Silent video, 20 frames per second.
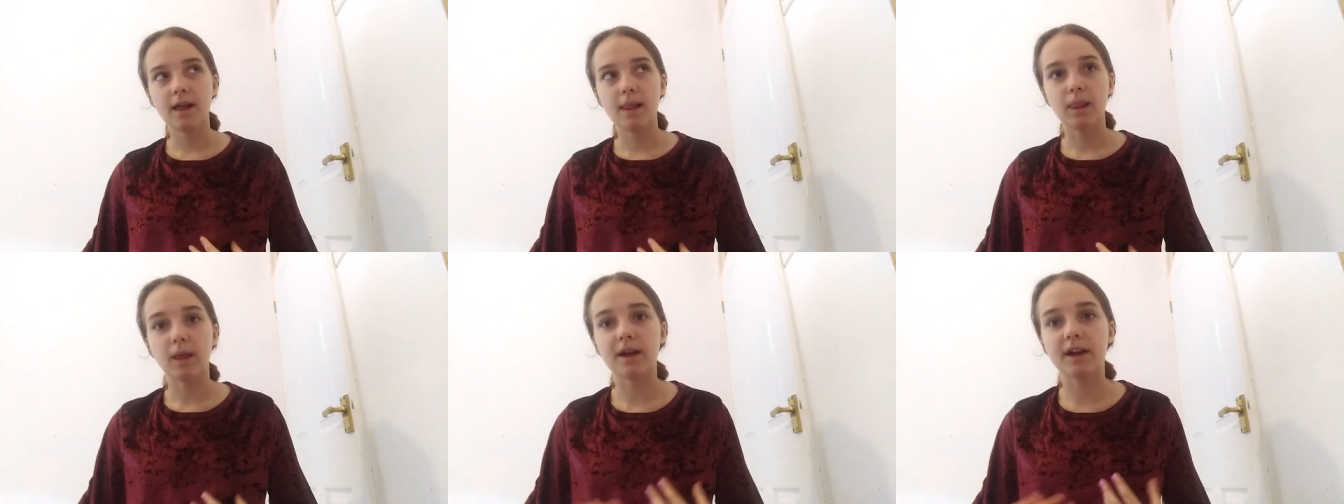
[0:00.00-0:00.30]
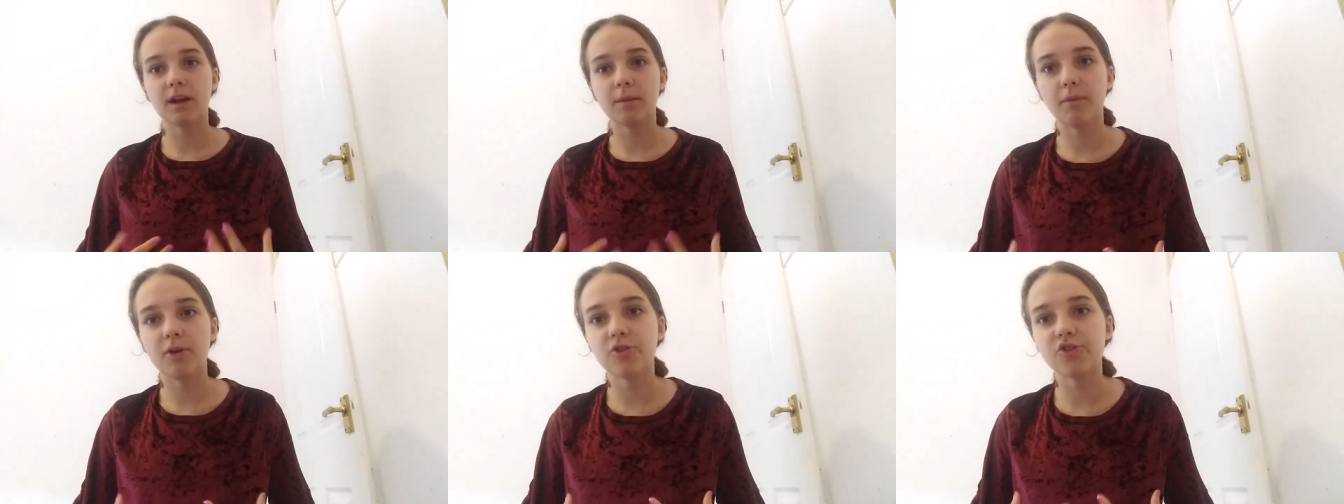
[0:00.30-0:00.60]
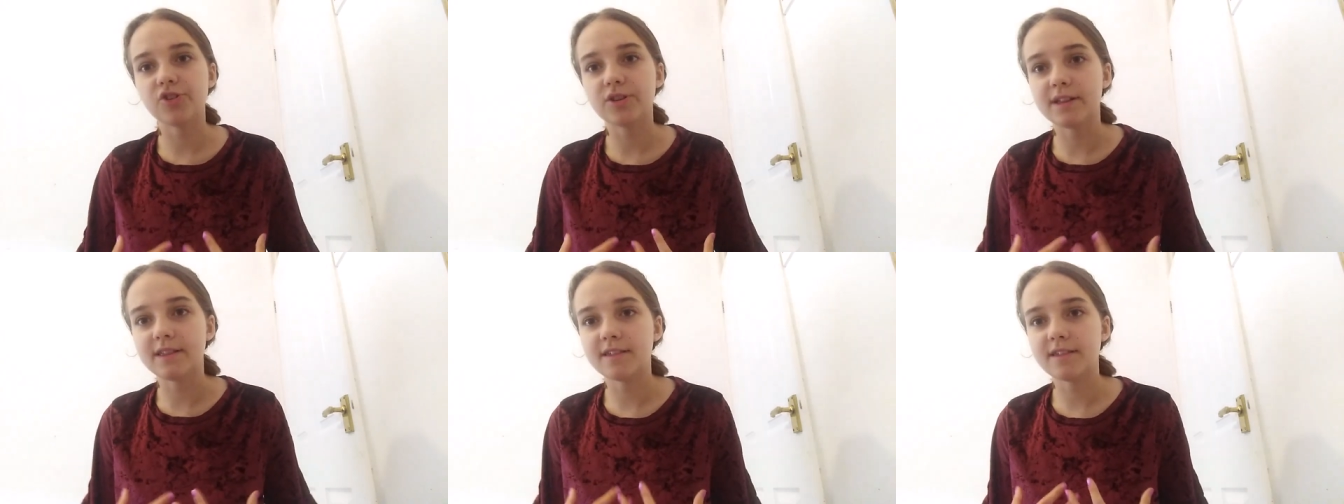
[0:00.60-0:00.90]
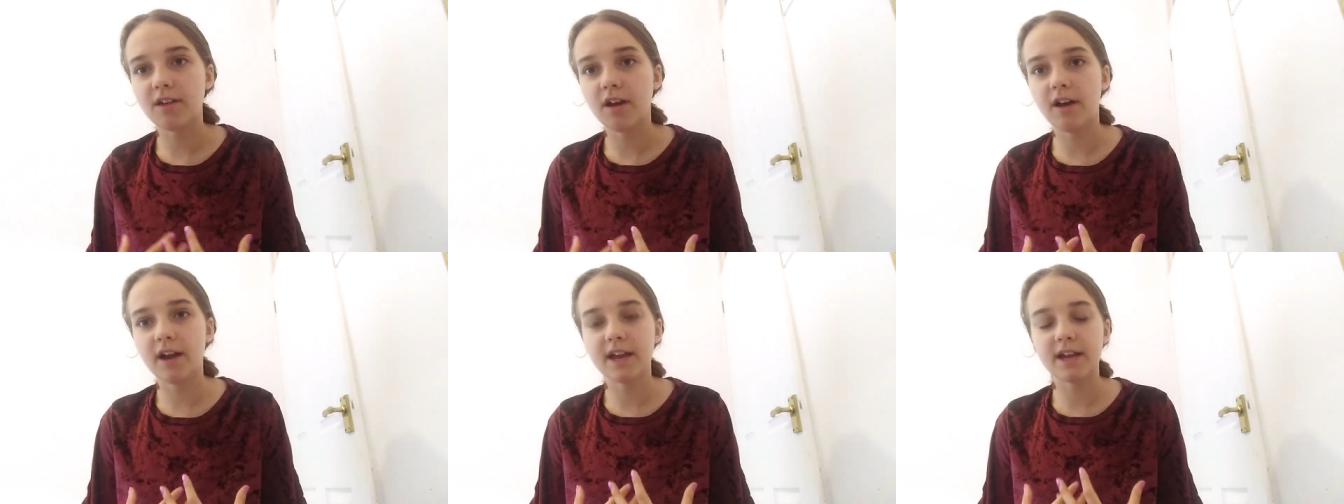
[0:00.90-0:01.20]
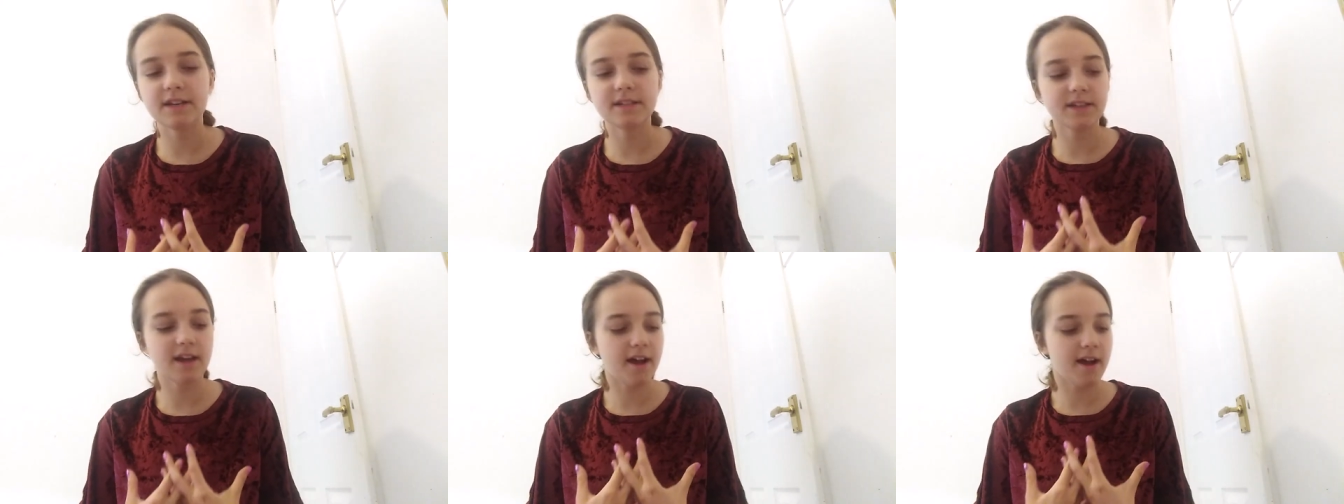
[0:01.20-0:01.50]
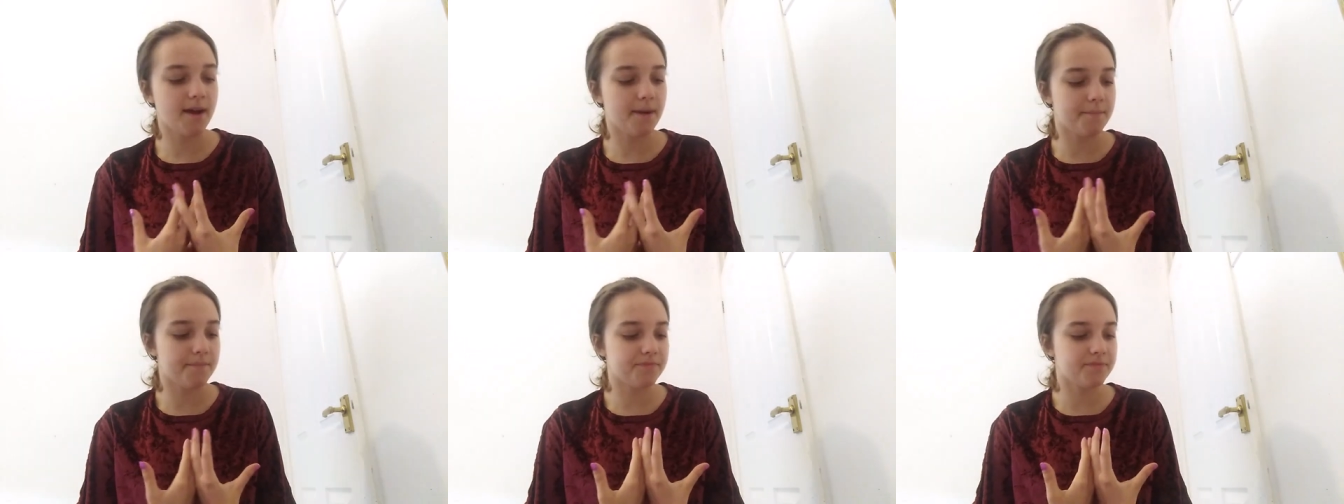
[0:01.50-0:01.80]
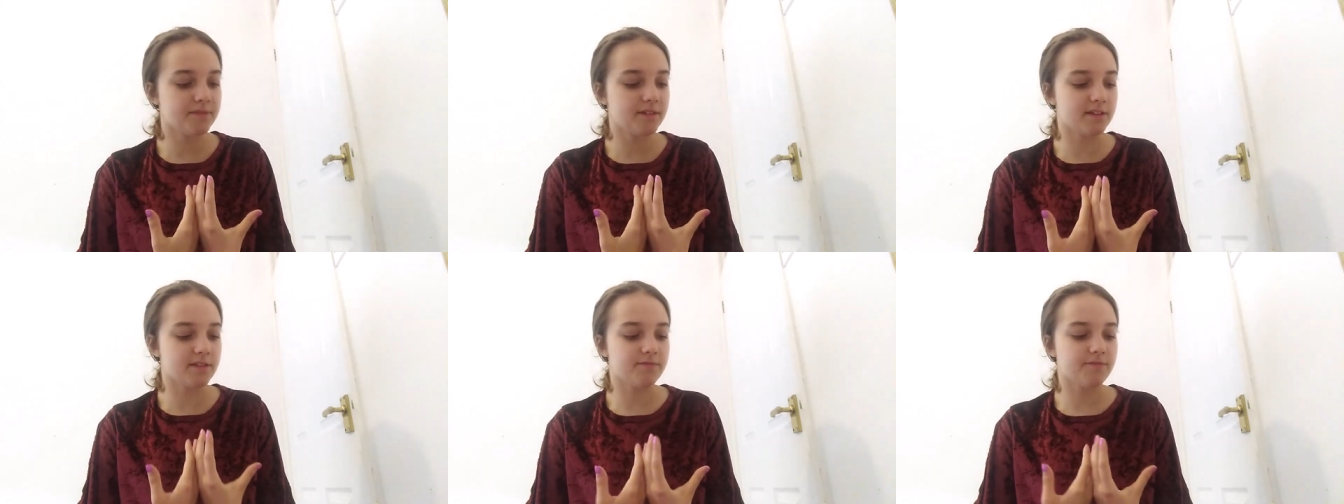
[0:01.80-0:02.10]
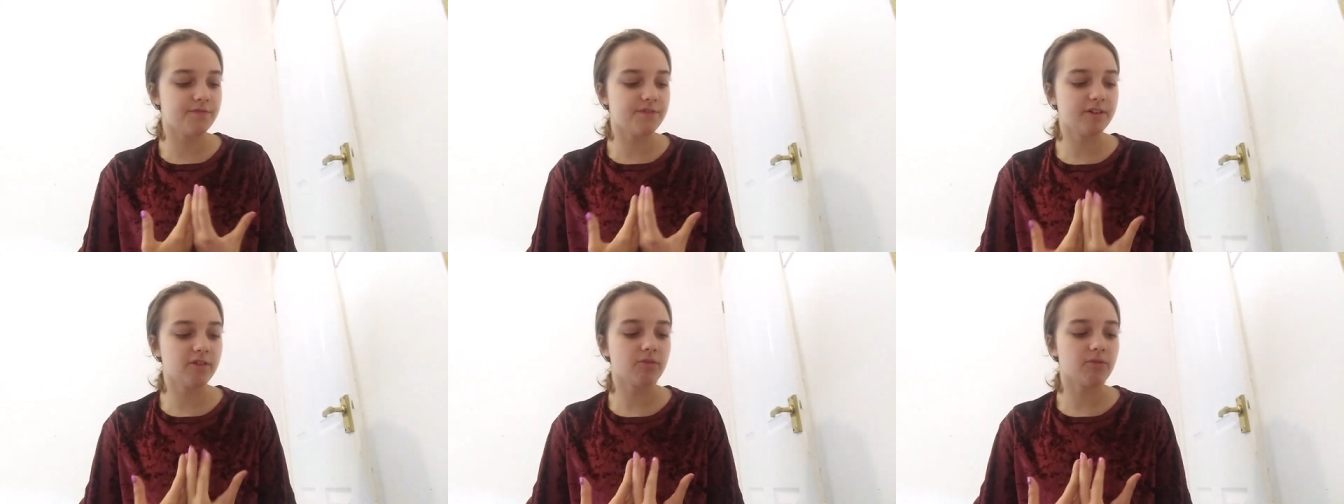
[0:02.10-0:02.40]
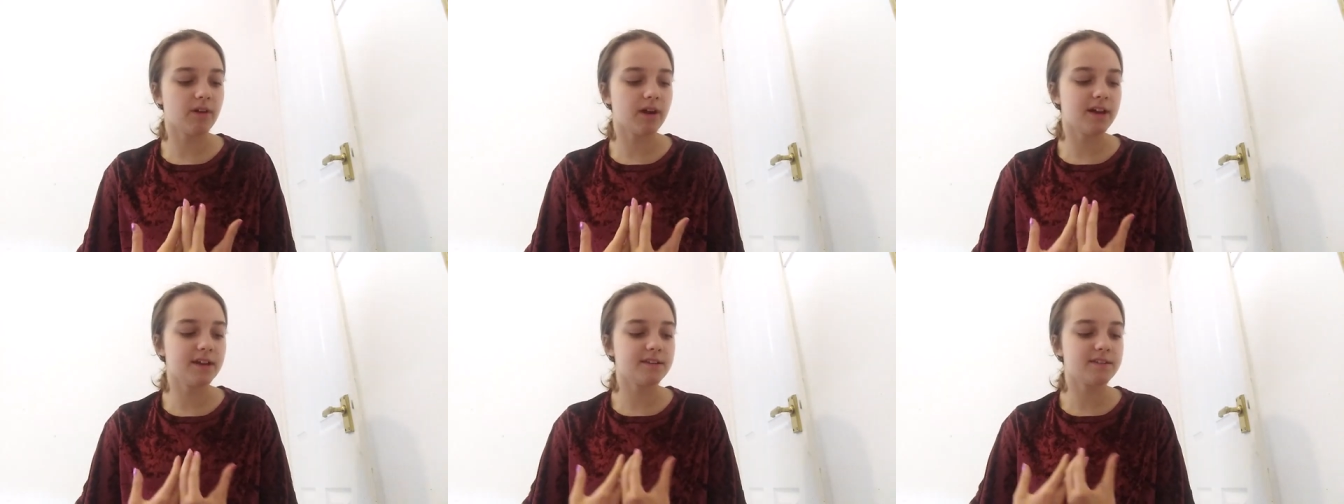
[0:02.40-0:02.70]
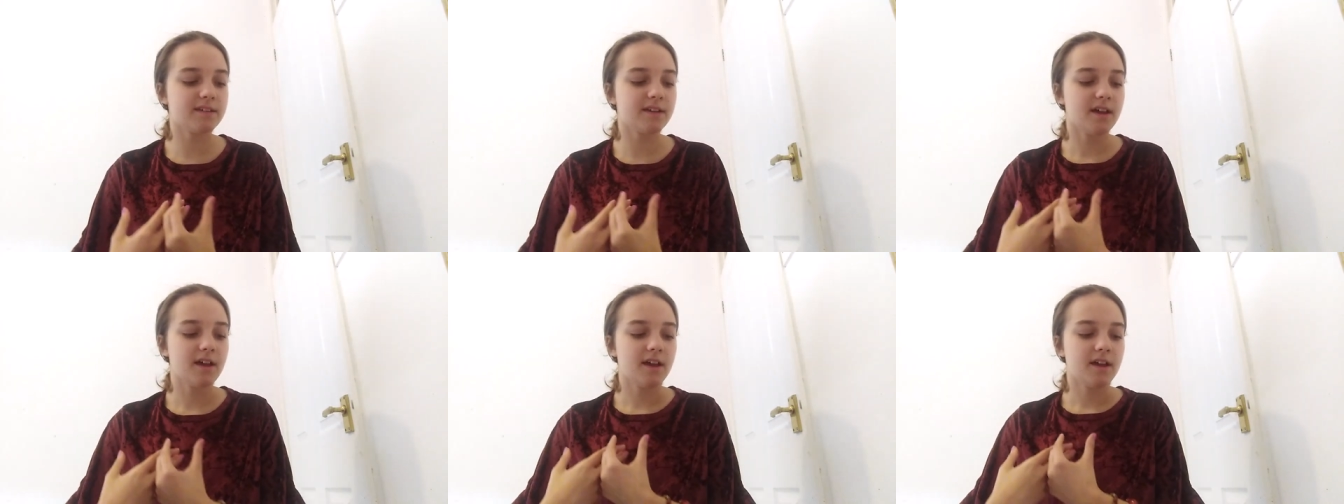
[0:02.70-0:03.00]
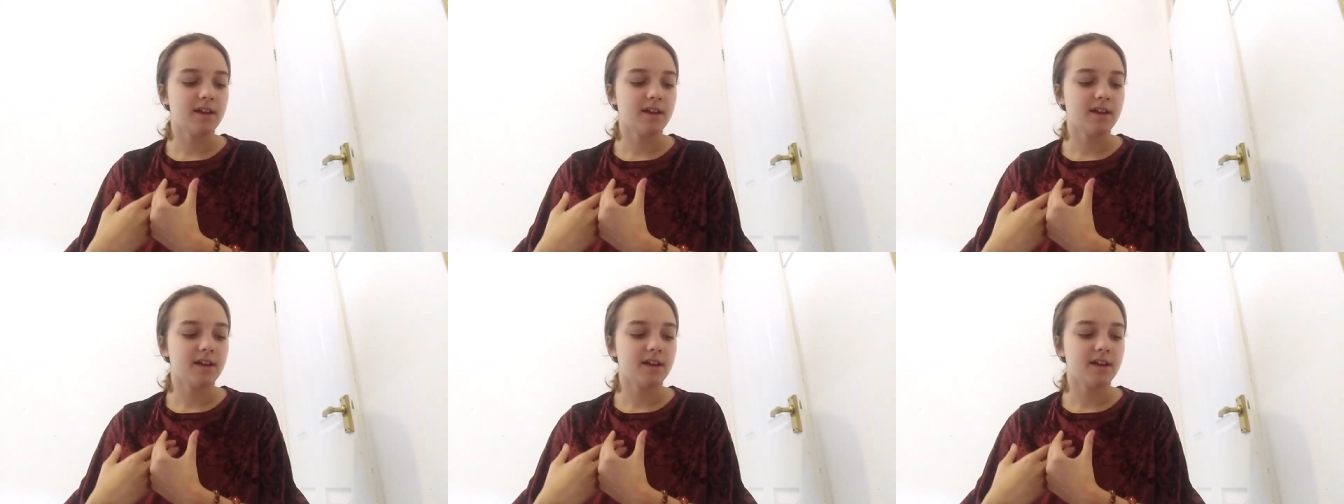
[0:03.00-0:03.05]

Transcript: like an emotion inside doesn't feel right,